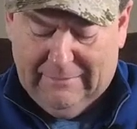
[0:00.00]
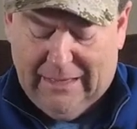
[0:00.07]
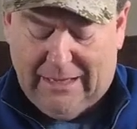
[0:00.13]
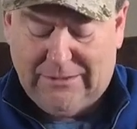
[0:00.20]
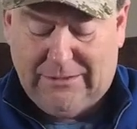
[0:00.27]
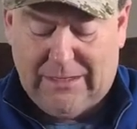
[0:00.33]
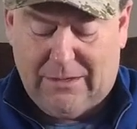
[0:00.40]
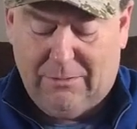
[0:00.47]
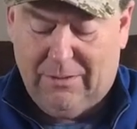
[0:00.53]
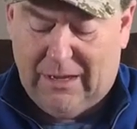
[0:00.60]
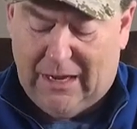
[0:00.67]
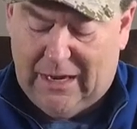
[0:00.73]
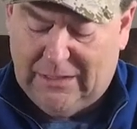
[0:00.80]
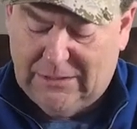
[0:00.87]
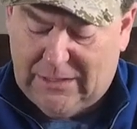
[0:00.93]
I'll stick with
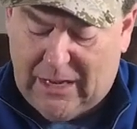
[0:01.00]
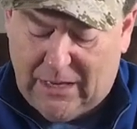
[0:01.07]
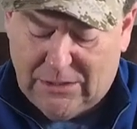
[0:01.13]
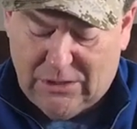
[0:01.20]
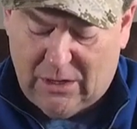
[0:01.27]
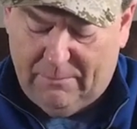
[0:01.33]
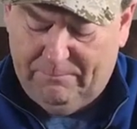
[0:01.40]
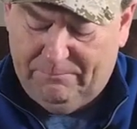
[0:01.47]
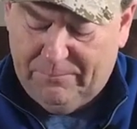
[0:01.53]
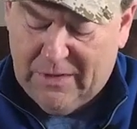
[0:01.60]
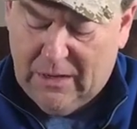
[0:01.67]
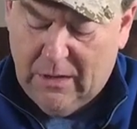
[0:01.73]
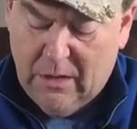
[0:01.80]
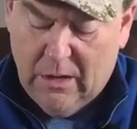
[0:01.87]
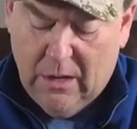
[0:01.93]
the Heinz ketchup.
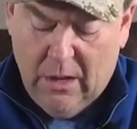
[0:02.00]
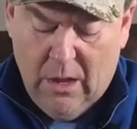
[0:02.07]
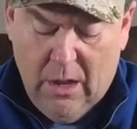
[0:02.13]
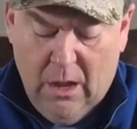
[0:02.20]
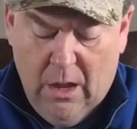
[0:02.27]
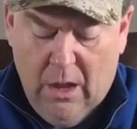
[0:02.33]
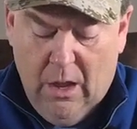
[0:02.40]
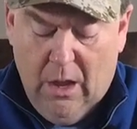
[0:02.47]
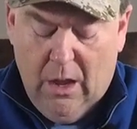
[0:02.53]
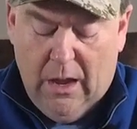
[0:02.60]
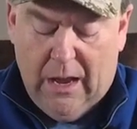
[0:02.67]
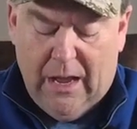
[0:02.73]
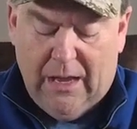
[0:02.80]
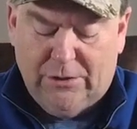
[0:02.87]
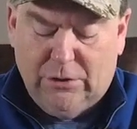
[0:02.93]

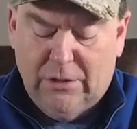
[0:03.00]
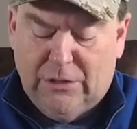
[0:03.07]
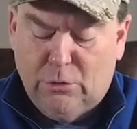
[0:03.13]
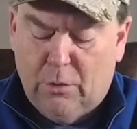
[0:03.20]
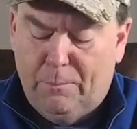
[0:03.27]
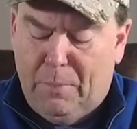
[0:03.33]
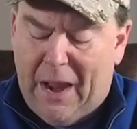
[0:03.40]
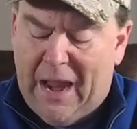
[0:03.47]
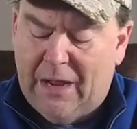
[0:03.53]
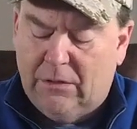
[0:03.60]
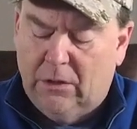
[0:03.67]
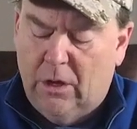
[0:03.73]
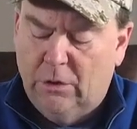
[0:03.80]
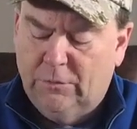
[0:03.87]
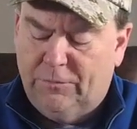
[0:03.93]
Uh, so these were bank
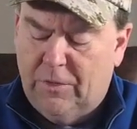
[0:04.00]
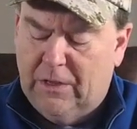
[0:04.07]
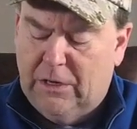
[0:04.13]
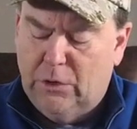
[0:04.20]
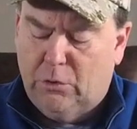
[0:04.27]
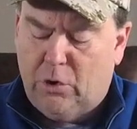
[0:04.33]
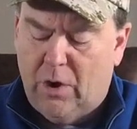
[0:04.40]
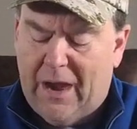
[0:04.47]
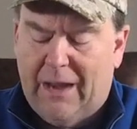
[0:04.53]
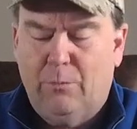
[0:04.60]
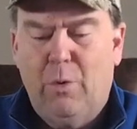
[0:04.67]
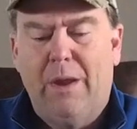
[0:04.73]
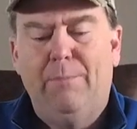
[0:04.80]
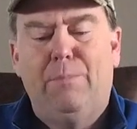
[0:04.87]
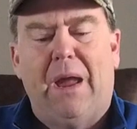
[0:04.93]
loans for the Ukraine.
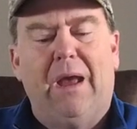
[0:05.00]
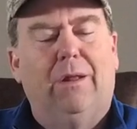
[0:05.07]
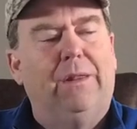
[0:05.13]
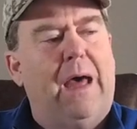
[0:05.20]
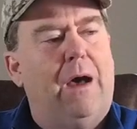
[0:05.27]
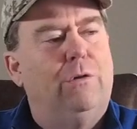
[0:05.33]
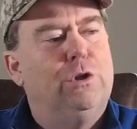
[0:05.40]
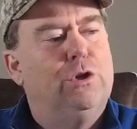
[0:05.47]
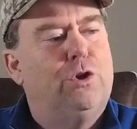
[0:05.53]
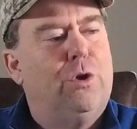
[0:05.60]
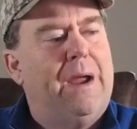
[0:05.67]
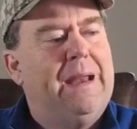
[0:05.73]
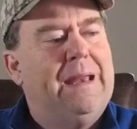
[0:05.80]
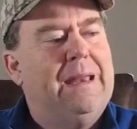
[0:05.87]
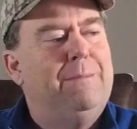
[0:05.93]
We bailed out
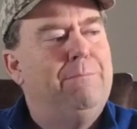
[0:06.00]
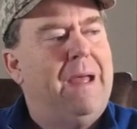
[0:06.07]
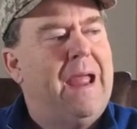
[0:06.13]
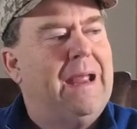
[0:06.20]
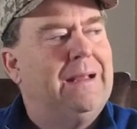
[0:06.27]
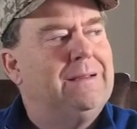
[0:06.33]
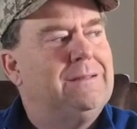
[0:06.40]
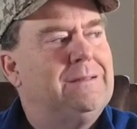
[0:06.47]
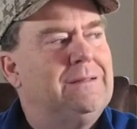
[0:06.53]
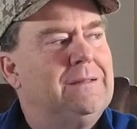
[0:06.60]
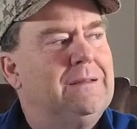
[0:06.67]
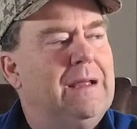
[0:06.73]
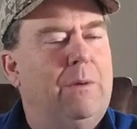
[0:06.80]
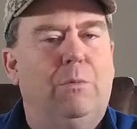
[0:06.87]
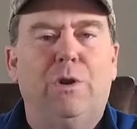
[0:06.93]
Ukrainian
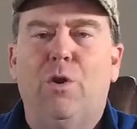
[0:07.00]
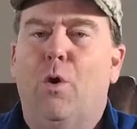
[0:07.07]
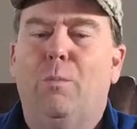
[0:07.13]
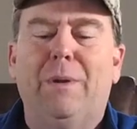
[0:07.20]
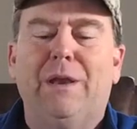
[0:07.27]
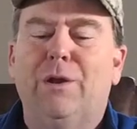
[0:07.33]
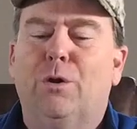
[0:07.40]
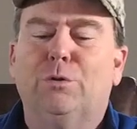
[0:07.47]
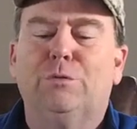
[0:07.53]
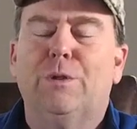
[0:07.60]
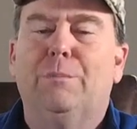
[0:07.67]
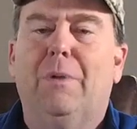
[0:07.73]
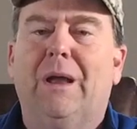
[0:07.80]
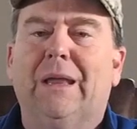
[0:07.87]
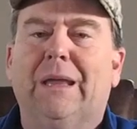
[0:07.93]
banks, and when nobody knows where
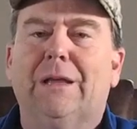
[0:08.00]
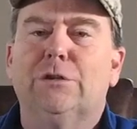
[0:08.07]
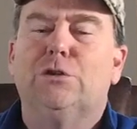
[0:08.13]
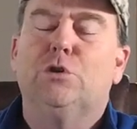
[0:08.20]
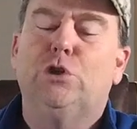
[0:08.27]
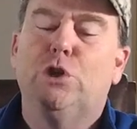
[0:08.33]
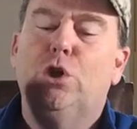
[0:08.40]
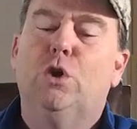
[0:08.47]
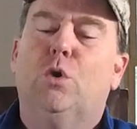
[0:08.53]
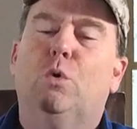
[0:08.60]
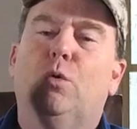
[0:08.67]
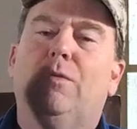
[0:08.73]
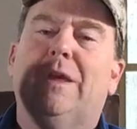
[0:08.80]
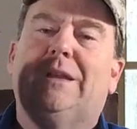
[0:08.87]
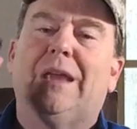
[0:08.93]
the money is,
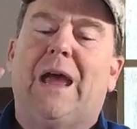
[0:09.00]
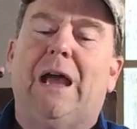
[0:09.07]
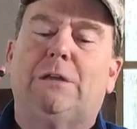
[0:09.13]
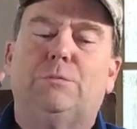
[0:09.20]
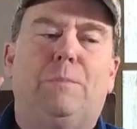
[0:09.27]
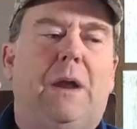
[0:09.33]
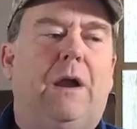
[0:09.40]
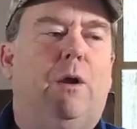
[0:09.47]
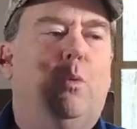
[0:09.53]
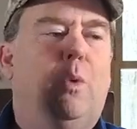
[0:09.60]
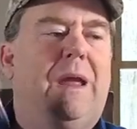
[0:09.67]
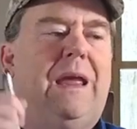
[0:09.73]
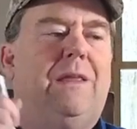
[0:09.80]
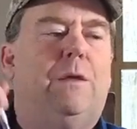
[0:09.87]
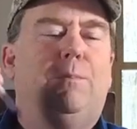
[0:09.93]
you, the taxpayer,
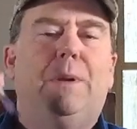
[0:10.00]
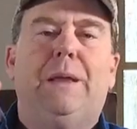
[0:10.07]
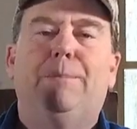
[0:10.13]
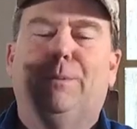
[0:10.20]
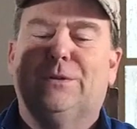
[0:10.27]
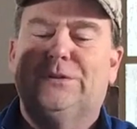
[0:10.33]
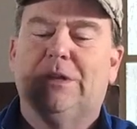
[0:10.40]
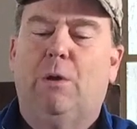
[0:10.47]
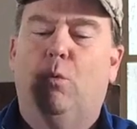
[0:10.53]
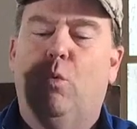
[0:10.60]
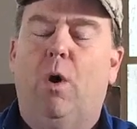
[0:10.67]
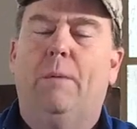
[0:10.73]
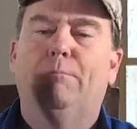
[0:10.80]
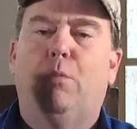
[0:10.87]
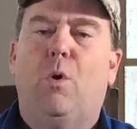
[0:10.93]
we, the people, sent
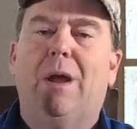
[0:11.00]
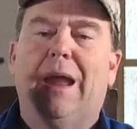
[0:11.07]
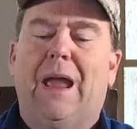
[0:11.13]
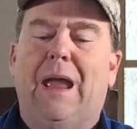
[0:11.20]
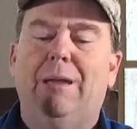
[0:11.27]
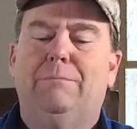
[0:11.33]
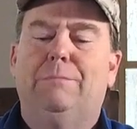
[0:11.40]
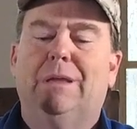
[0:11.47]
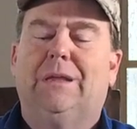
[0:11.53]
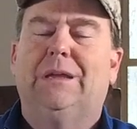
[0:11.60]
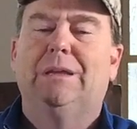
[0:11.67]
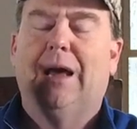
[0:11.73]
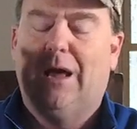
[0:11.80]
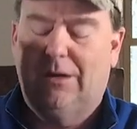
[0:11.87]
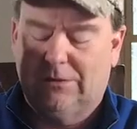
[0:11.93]
1.8
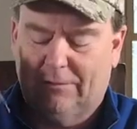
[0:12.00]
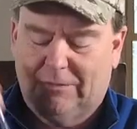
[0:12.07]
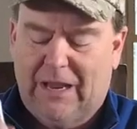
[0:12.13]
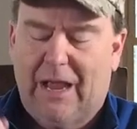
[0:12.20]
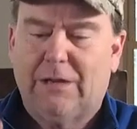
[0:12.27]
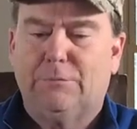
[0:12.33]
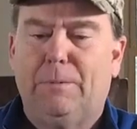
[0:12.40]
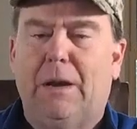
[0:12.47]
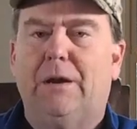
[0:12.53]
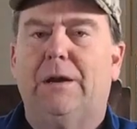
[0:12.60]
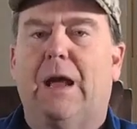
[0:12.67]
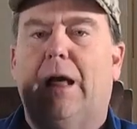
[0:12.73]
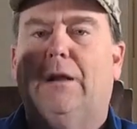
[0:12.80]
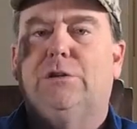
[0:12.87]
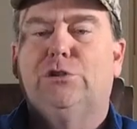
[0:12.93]
billion dollars of taxpayer
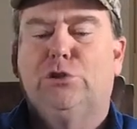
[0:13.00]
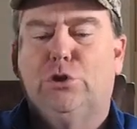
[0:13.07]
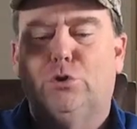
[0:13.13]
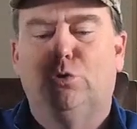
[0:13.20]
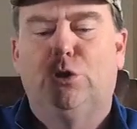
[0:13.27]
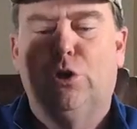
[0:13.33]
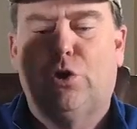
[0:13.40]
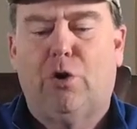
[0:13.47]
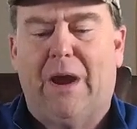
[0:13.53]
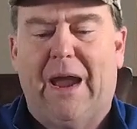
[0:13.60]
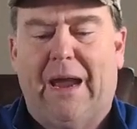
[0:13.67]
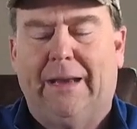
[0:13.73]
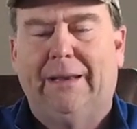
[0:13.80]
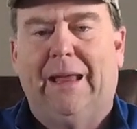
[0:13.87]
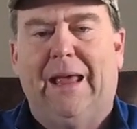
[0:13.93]
dollars to
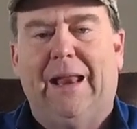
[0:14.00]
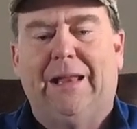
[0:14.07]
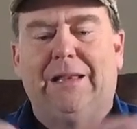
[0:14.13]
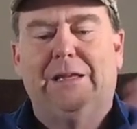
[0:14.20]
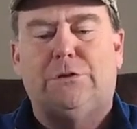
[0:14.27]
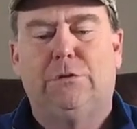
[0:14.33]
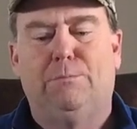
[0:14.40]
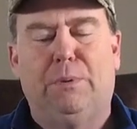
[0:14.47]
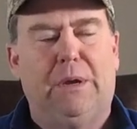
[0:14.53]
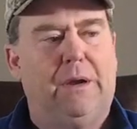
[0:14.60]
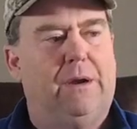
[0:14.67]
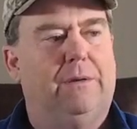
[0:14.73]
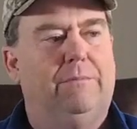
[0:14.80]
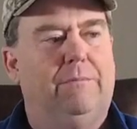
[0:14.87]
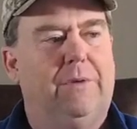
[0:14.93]
Ukraine, and it
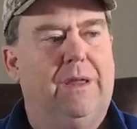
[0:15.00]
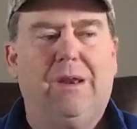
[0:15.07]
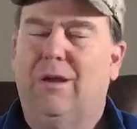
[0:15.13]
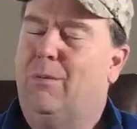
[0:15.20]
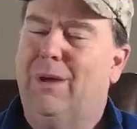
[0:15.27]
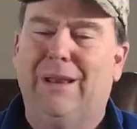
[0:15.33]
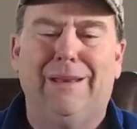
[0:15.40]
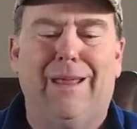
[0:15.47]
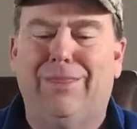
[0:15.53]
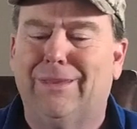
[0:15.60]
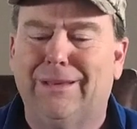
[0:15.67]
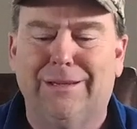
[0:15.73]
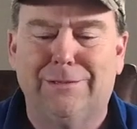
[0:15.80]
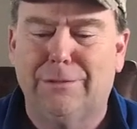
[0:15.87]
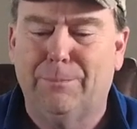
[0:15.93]
disappeared. You know what?
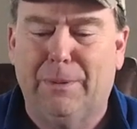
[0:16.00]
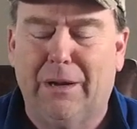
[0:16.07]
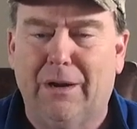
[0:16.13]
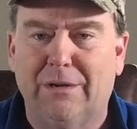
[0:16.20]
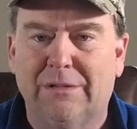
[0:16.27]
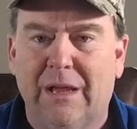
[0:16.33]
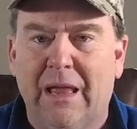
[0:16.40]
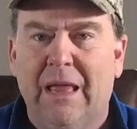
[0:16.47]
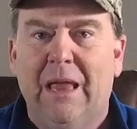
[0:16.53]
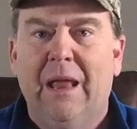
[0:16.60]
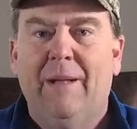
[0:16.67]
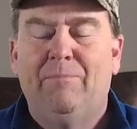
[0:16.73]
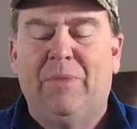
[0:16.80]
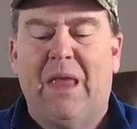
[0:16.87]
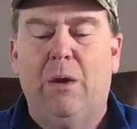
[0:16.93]
Nothing disappears.
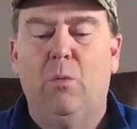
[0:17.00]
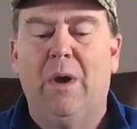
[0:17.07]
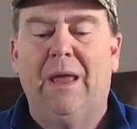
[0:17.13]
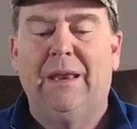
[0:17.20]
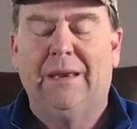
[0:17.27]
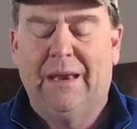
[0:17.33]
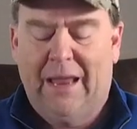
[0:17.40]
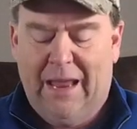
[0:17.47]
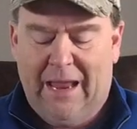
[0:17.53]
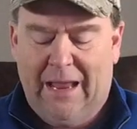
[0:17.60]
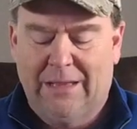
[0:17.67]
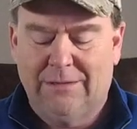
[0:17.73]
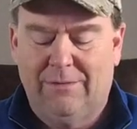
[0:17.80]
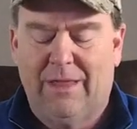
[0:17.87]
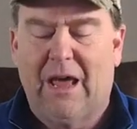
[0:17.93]
It went in the
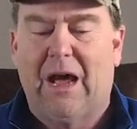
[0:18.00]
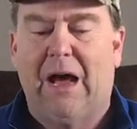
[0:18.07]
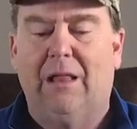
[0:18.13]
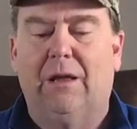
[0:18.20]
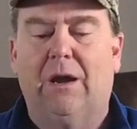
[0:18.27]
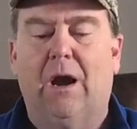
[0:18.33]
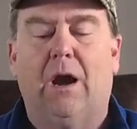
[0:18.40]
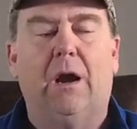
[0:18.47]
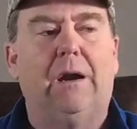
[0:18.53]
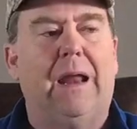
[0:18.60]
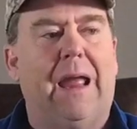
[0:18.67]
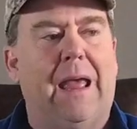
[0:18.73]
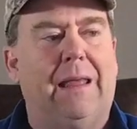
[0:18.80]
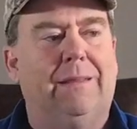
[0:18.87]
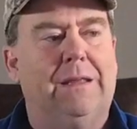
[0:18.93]
hands of the oligarch
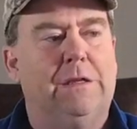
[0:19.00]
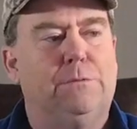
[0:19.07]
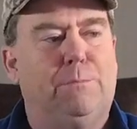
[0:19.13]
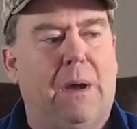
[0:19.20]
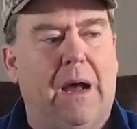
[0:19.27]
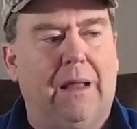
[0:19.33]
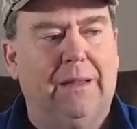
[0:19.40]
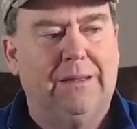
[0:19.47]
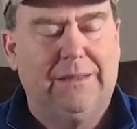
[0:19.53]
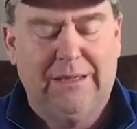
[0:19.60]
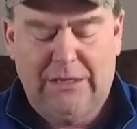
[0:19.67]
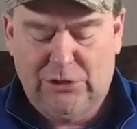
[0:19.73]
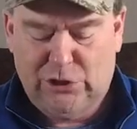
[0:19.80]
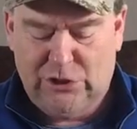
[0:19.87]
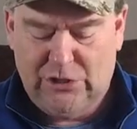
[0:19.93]
and these
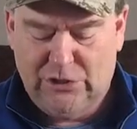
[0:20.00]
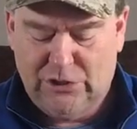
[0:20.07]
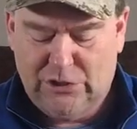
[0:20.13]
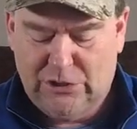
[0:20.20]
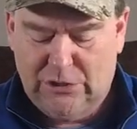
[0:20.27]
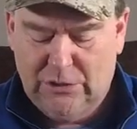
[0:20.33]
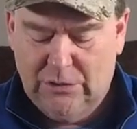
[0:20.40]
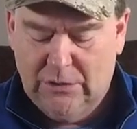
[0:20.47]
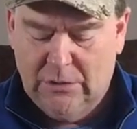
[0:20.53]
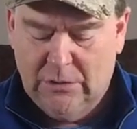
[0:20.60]
politicians.